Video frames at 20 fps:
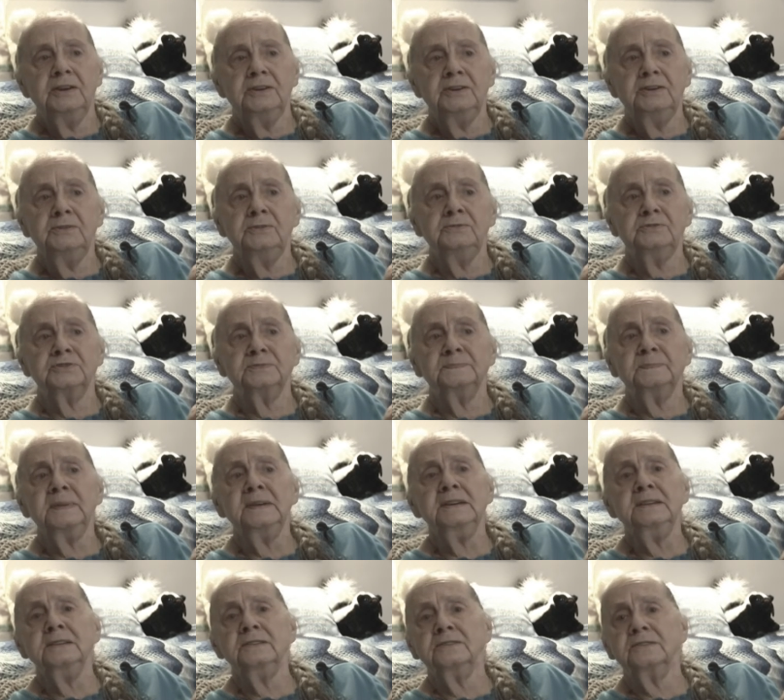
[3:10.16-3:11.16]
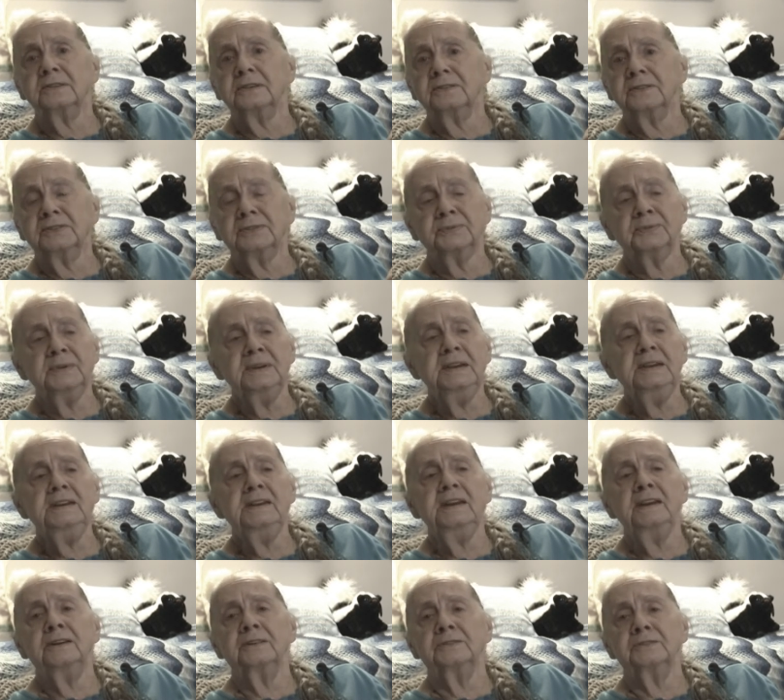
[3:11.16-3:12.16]
You spent 3
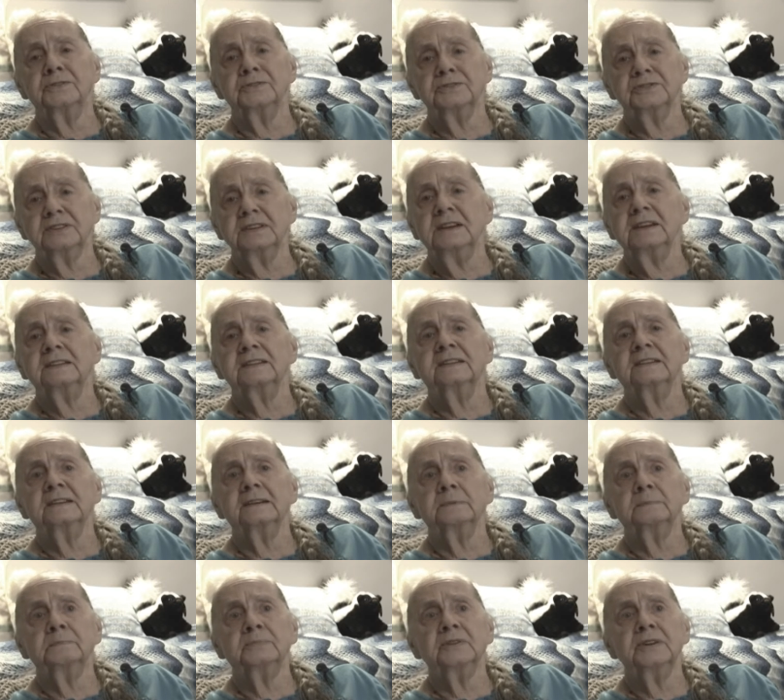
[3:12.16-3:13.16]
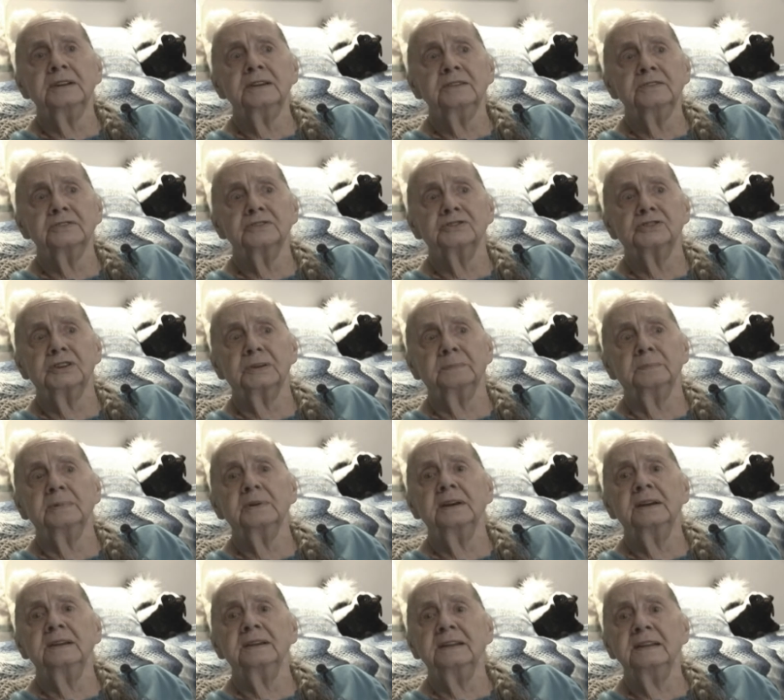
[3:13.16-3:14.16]
years in an apprenticeship,
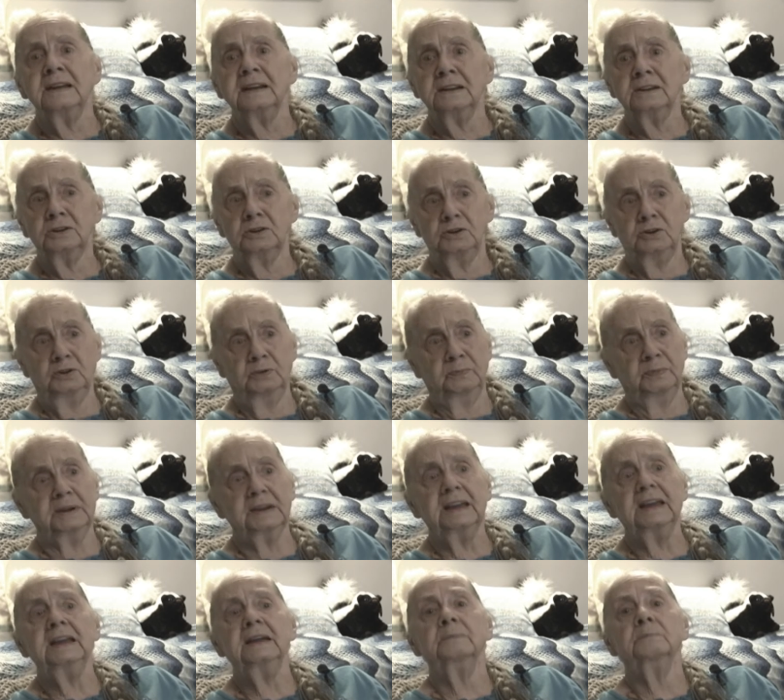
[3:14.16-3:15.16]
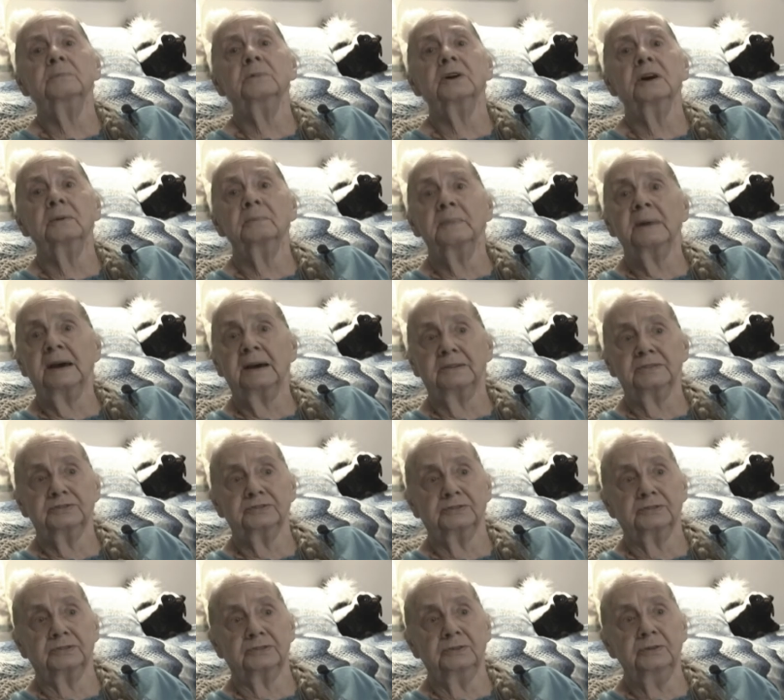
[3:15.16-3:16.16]
and then you became a
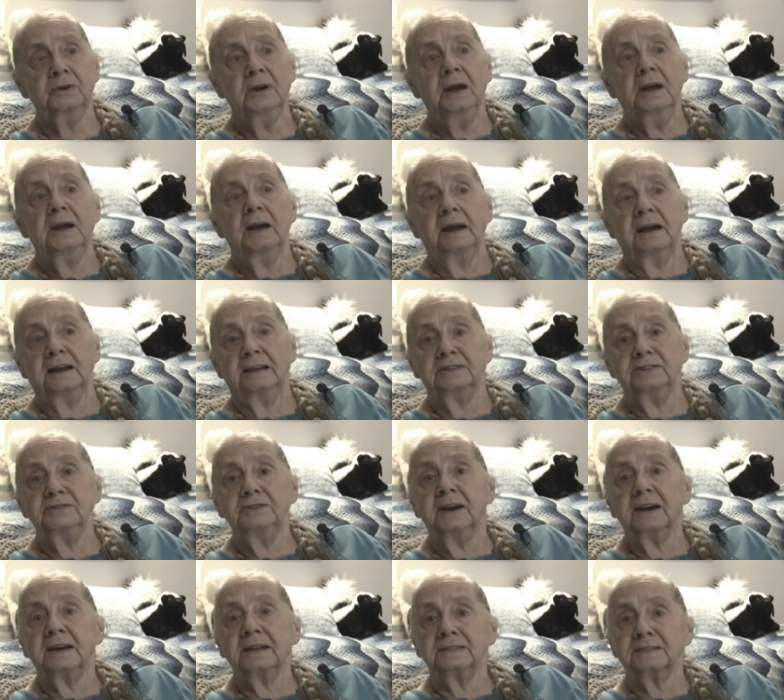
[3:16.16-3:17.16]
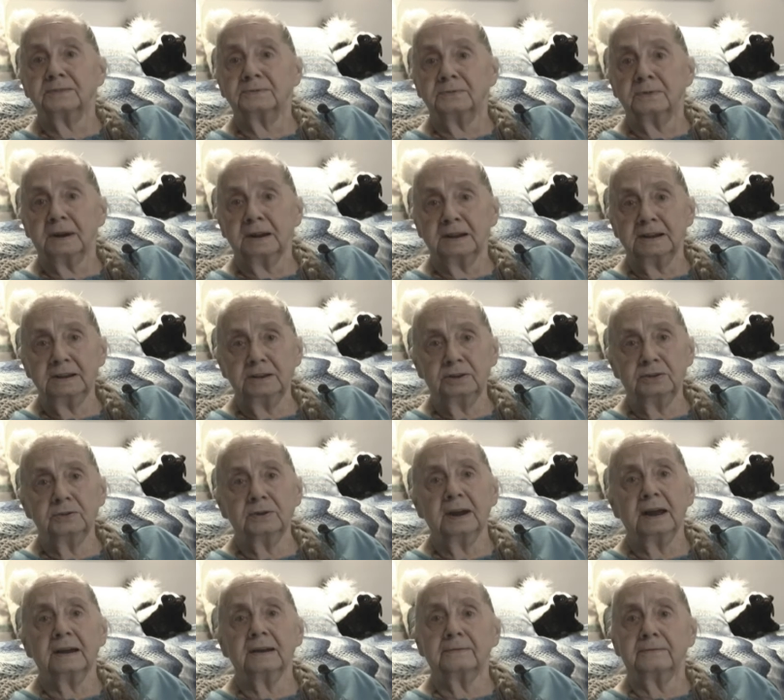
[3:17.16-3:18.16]
master, and you had the right to
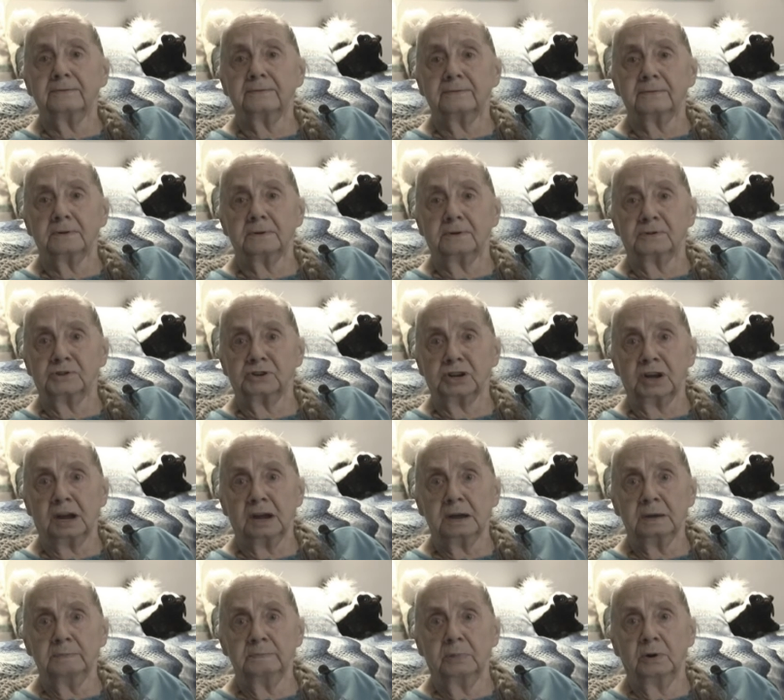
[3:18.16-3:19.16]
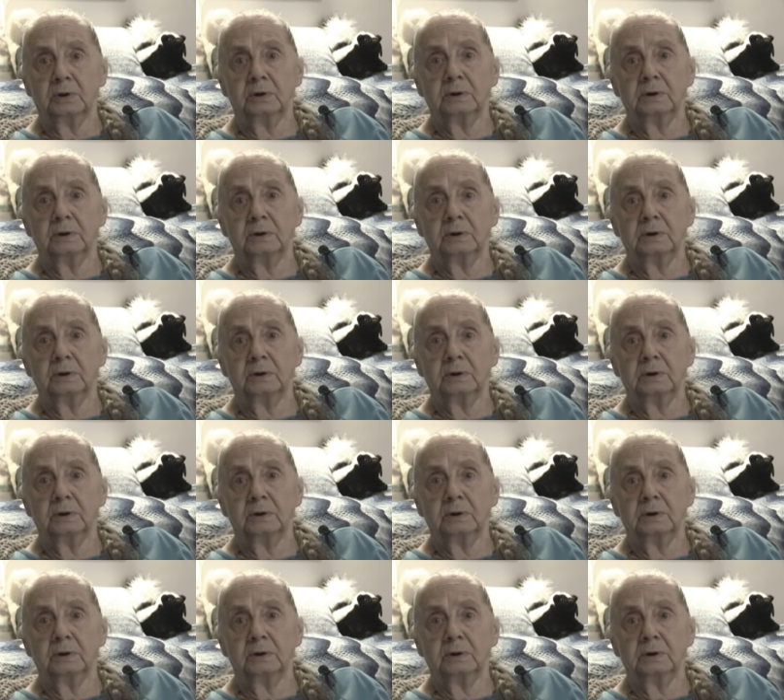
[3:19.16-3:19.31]
have a shop,